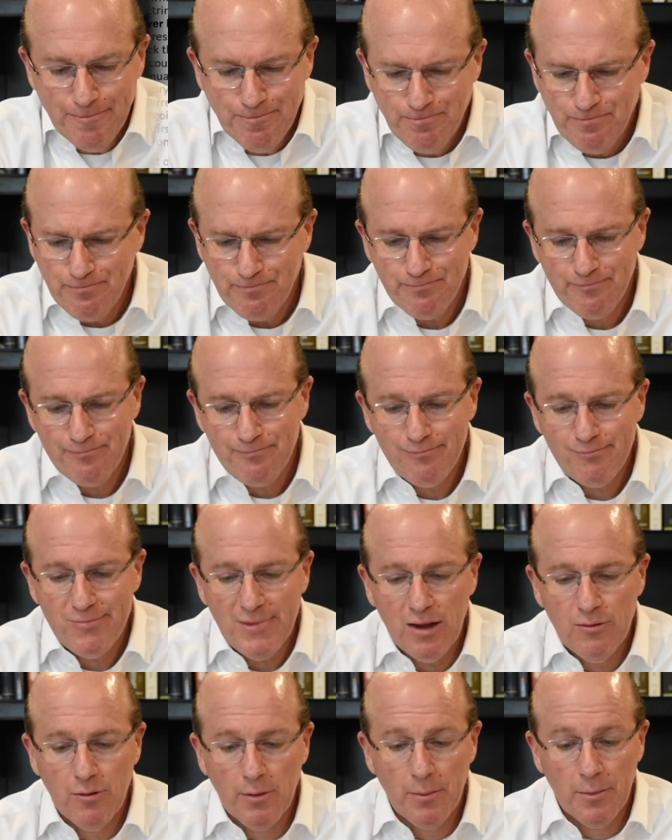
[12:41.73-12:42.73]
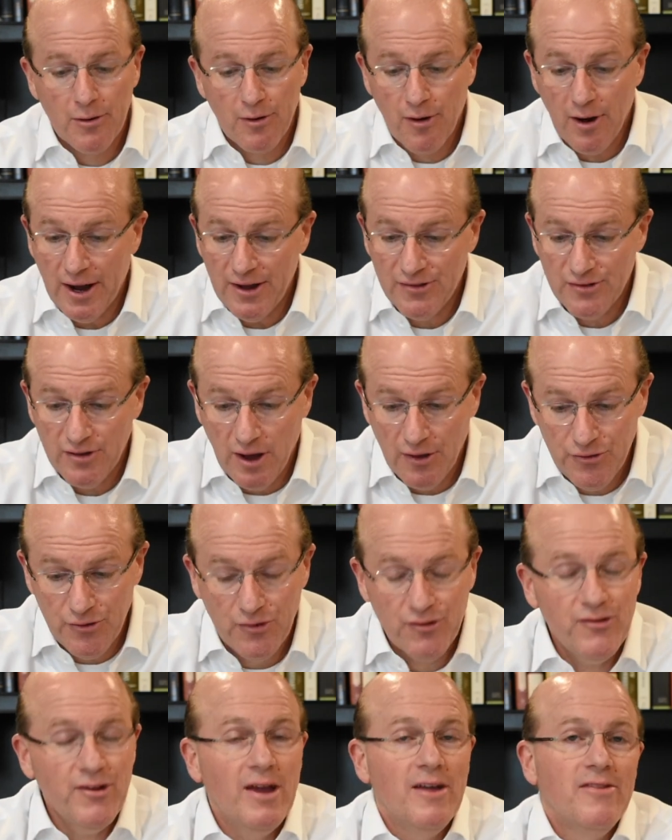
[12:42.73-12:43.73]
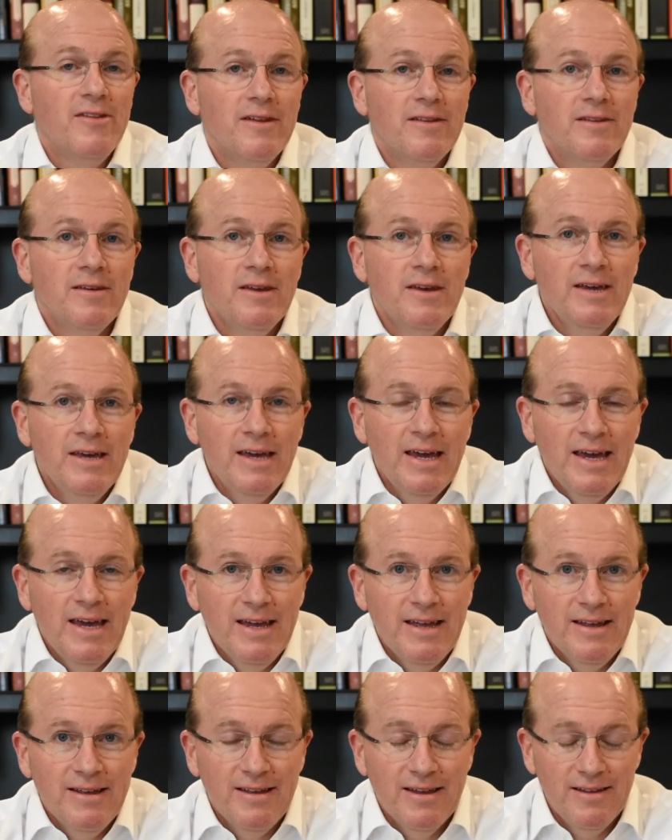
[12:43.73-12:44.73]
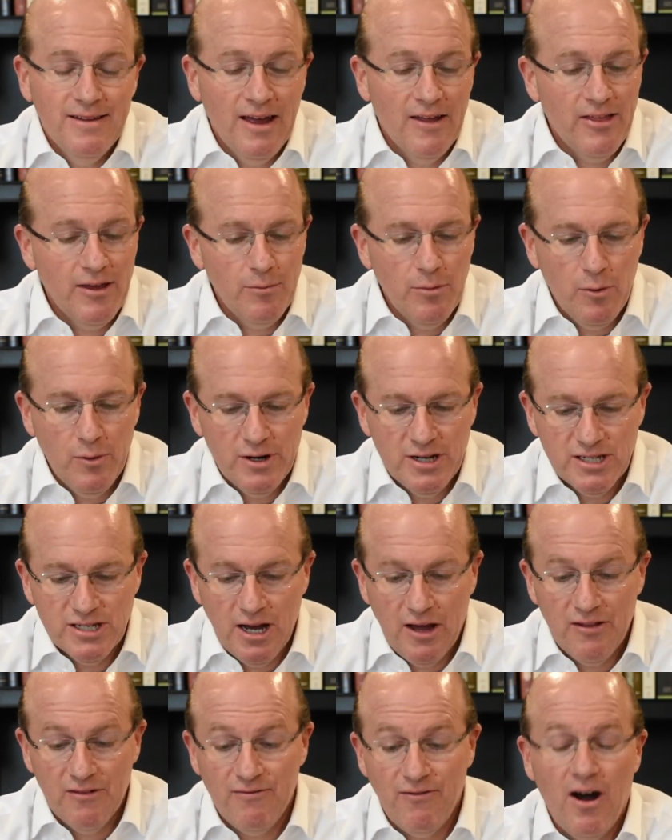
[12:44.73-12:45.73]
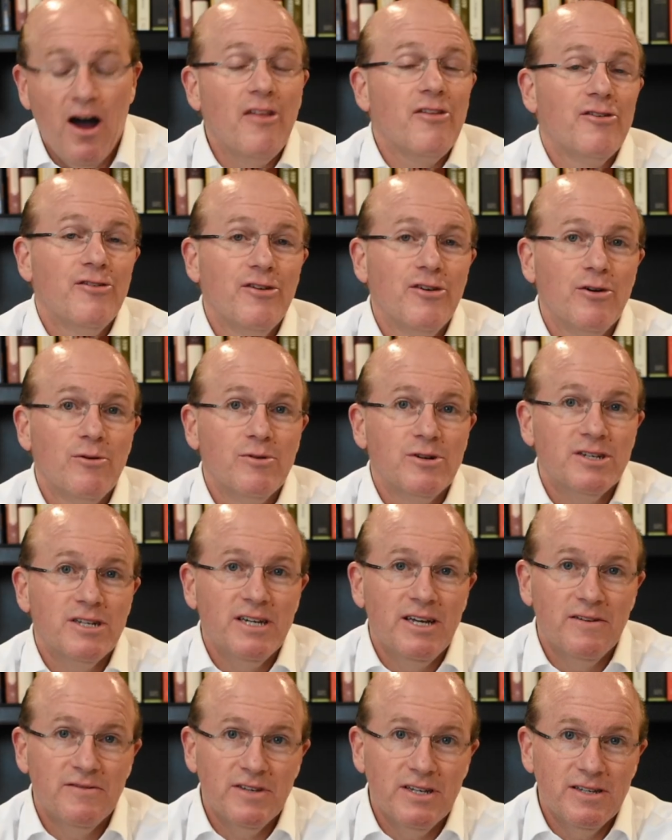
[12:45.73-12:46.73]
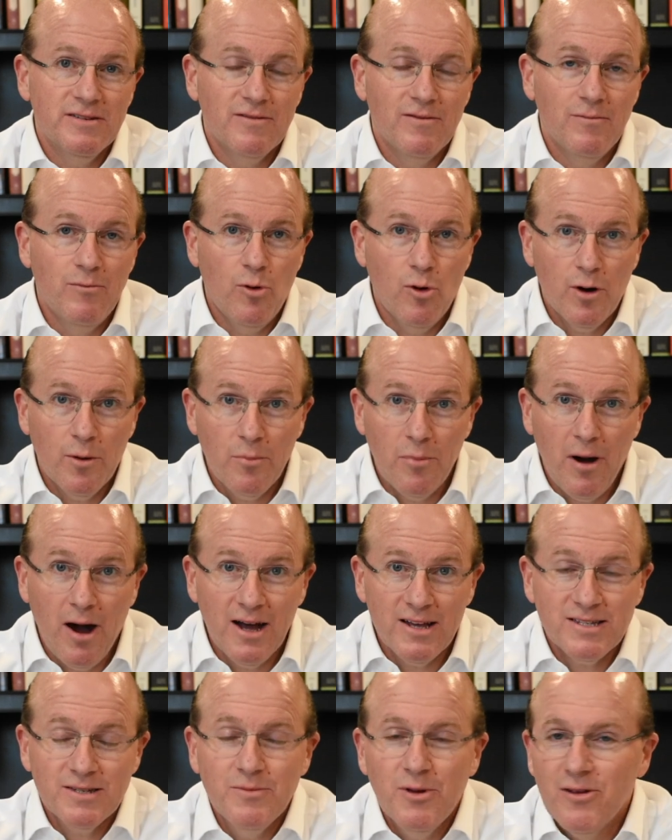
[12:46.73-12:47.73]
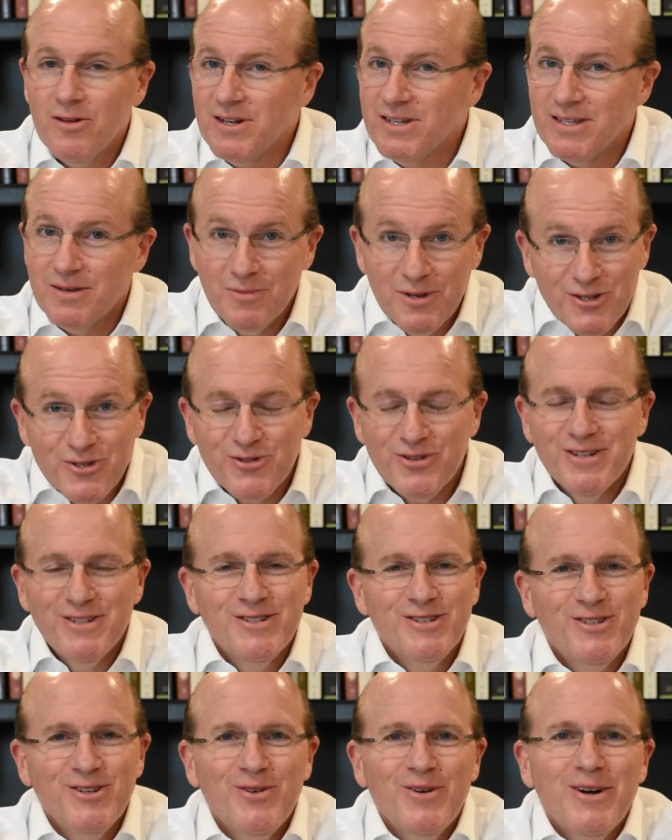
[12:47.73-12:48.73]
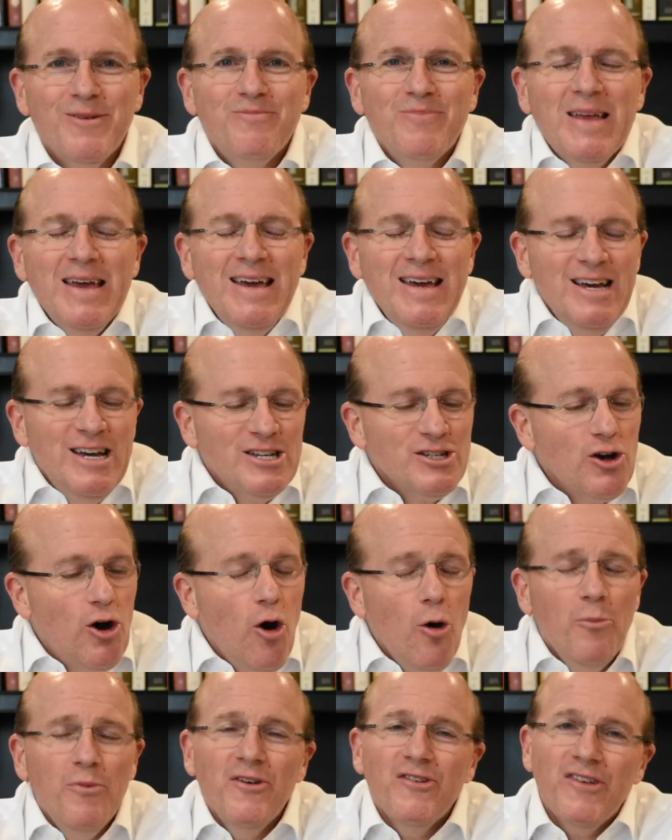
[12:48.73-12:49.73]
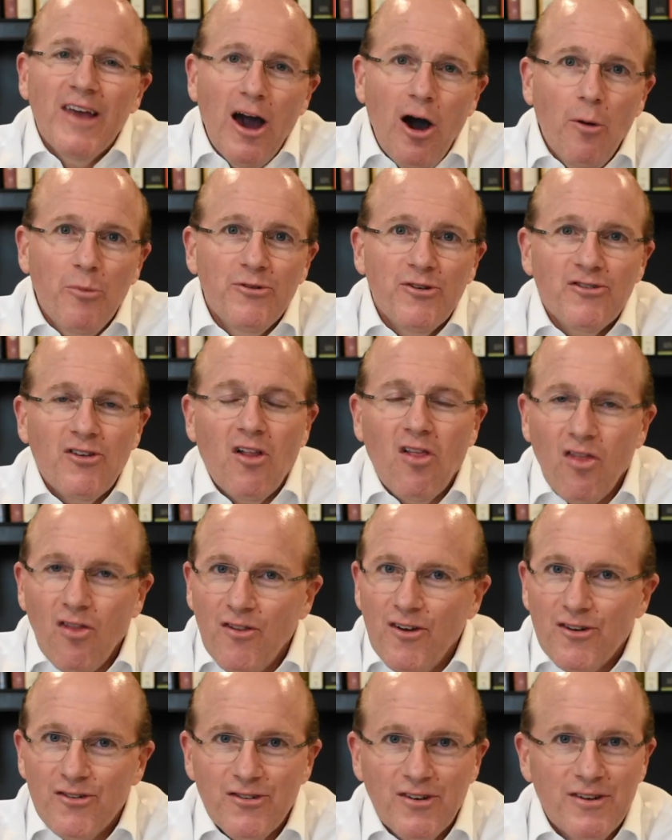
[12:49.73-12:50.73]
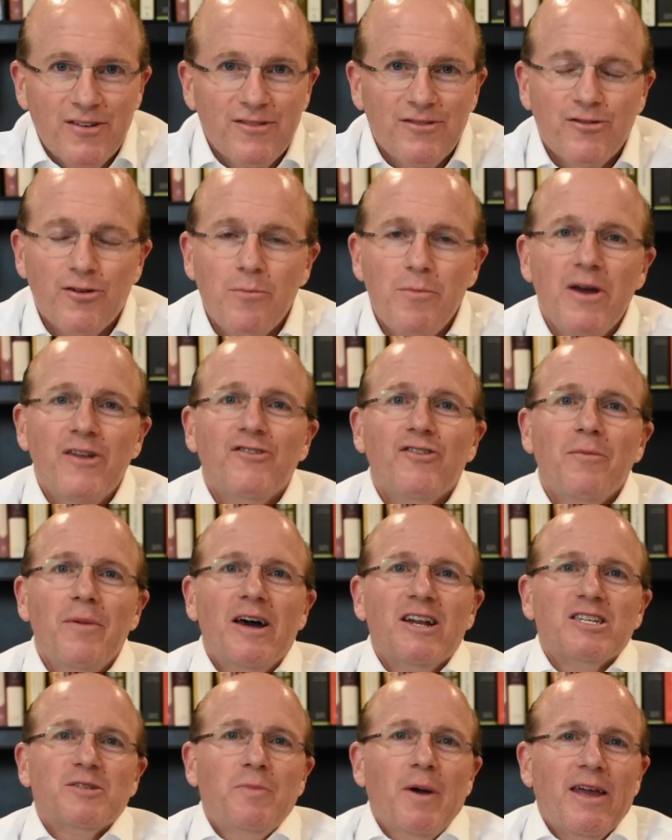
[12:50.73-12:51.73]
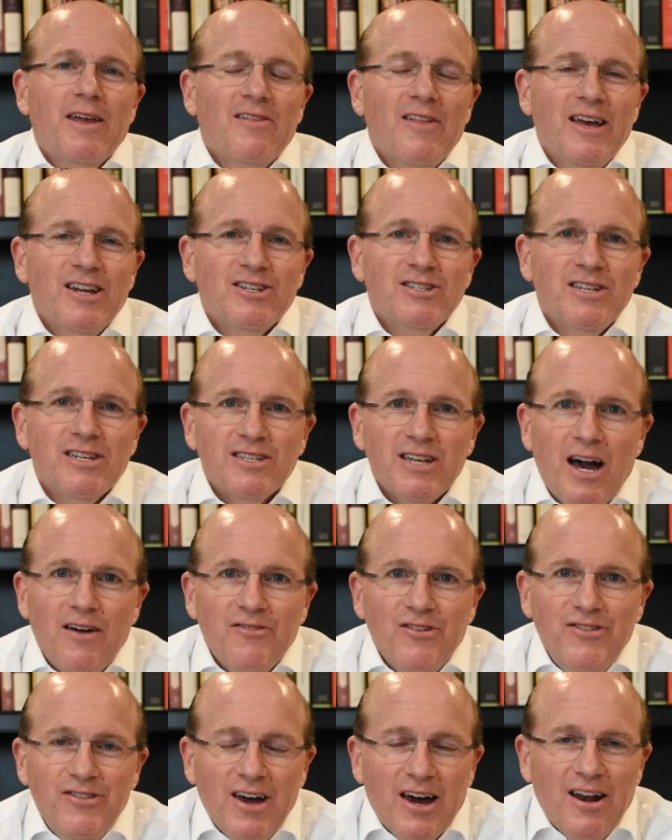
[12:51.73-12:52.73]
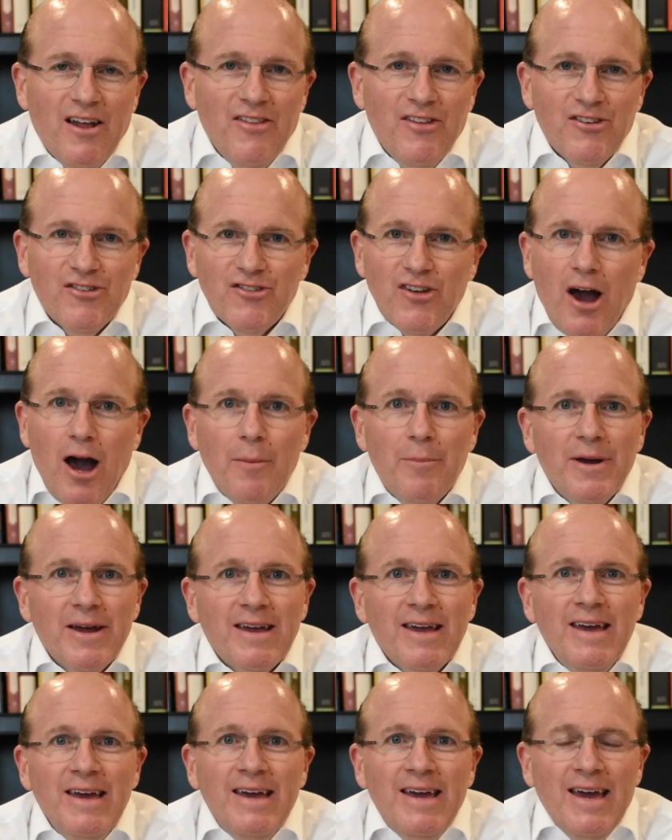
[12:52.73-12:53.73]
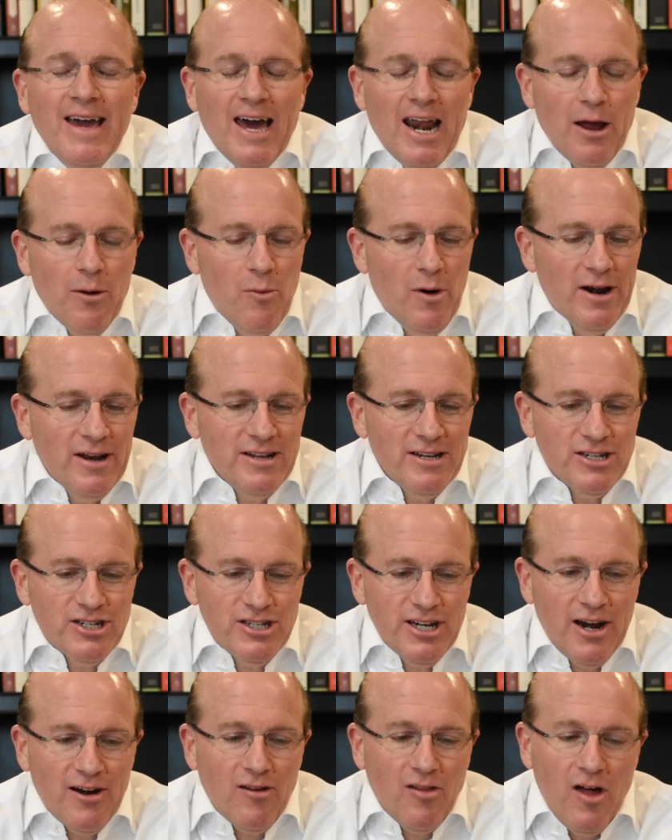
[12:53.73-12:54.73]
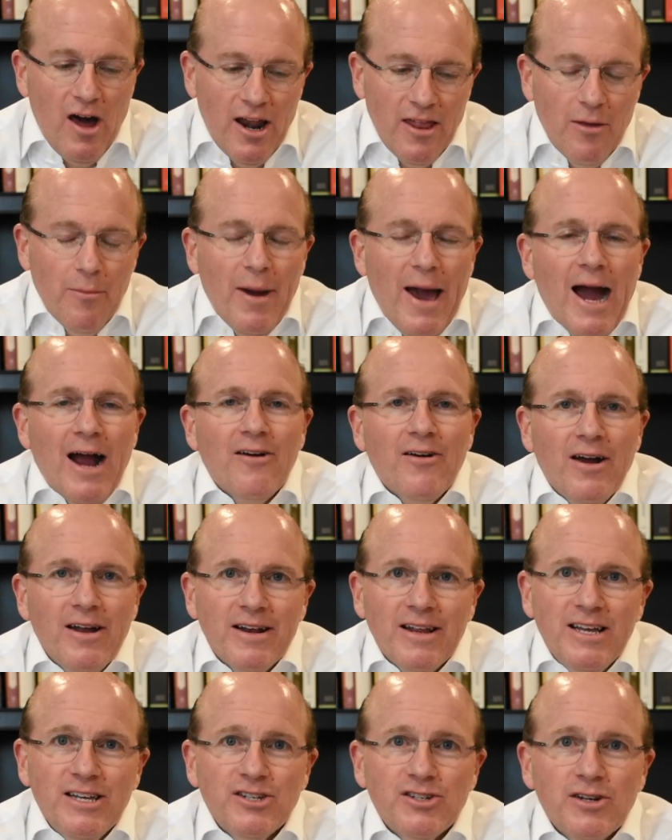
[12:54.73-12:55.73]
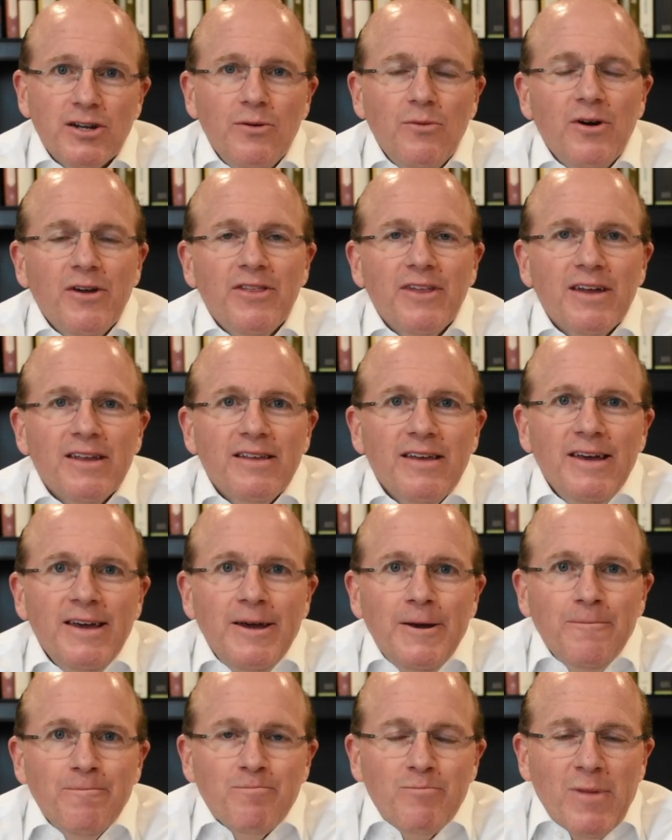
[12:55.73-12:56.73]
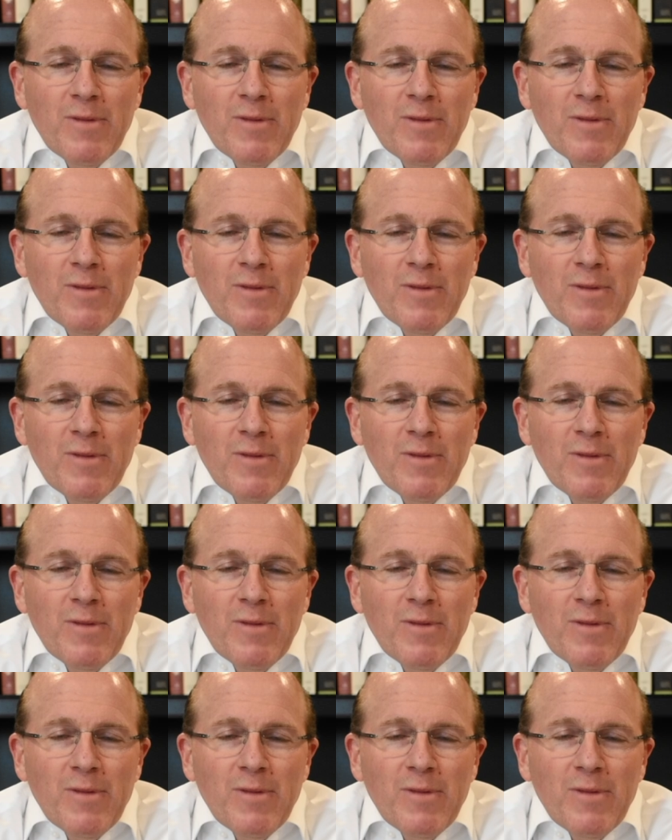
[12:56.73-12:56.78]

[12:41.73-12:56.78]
that. Remember, Christ also said that he did nothing but what he saw the Father do, which gives even more possibilities and mysteries to it. So I hope this helps. There's a there's a tremendous amount of speculation that's often done on this topic, and I wanted to share a lot of the background history with it,